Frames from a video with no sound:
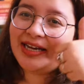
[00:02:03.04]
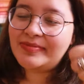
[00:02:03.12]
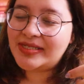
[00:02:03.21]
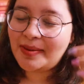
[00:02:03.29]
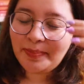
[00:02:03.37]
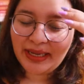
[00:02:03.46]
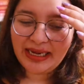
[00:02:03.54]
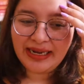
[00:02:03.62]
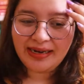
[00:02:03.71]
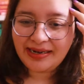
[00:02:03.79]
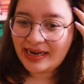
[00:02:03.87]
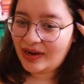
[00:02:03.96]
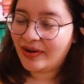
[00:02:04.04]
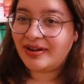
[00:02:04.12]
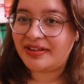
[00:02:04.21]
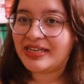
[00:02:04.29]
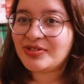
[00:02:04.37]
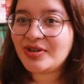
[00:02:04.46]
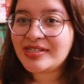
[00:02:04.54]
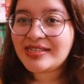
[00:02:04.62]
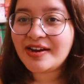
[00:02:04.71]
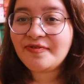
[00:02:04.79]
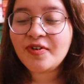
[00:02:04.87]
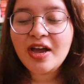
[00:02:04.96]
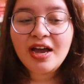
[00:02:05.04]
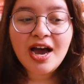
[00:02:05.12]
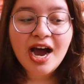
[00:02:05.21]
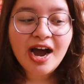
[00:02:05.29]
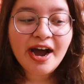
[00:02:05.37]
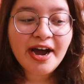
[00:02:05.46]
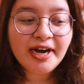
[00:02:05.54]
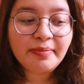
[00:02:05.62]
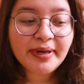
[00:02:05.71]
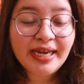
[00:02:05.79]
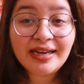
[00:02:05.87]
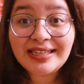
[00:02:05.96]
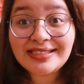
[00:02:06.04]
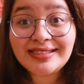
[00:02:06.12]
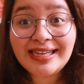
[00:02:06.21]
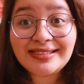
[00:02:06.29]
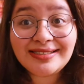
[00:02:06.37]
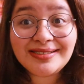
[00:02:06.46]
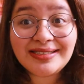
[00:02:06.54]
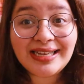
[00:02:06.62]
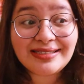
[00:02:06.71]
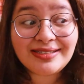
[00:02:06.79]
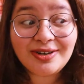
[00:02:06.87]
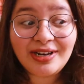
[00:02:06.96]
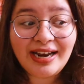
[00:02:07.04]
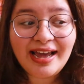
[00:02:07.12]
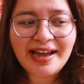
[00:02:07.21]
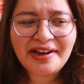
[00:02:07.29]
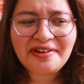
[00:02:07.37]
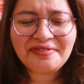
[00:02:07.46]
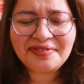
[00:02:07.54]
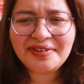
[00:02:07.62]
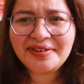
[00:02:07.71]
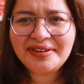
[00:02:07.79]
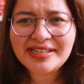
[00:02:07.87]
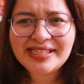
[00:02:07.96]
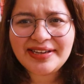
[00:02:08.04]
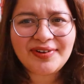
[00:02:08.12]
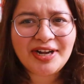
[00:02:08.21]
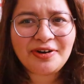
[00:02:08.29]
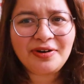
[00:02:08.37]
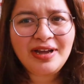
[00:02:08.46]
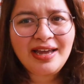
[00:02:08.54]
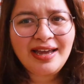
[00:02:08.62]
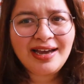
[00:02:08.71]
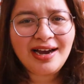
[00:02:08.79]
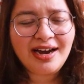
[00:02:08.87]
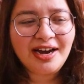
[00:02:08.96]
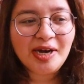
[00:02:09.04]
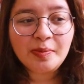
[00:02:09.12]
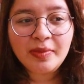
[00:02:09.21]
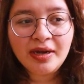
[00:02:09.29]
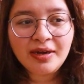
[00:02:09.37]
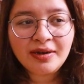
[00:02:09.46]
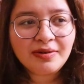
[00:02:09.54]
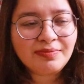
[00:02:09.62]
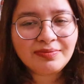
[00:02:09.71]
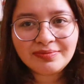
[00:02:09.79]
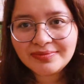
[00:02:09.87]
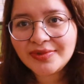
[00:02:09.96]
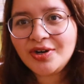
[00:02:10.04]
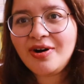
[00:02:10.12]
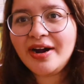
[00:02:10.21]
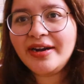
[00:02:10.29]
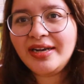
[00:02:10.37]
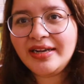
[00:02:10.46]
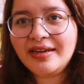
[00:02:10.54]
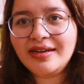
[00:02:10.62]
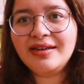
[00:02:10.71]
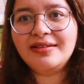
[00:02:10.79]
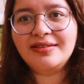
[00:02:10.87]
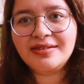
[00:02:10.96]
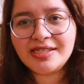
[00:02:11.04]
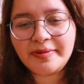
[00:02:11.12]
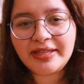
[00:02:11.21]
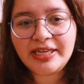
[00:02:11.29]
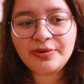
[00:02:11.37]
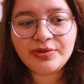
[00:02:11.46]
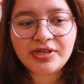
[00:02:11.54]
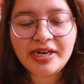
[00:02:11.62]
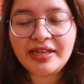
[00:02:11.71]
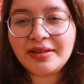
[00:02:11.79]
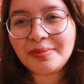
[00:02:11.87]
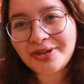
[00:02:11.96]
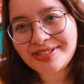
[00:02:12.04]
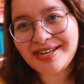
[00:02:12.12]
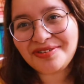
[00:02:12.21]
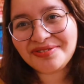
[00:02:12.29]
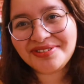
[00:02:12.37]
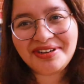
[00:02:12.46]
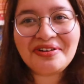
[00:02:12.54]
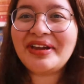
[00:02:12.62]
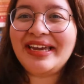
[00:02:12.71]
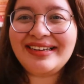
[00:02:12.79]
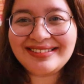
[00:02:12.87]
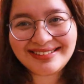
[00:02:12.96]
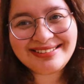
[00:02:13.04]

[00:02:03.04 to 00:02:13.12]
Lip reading: thumbs upping it and all of that sort of stuff. But yeah, that's all I have to say for now. Go on to Smriti, who's reading the books now. Okay.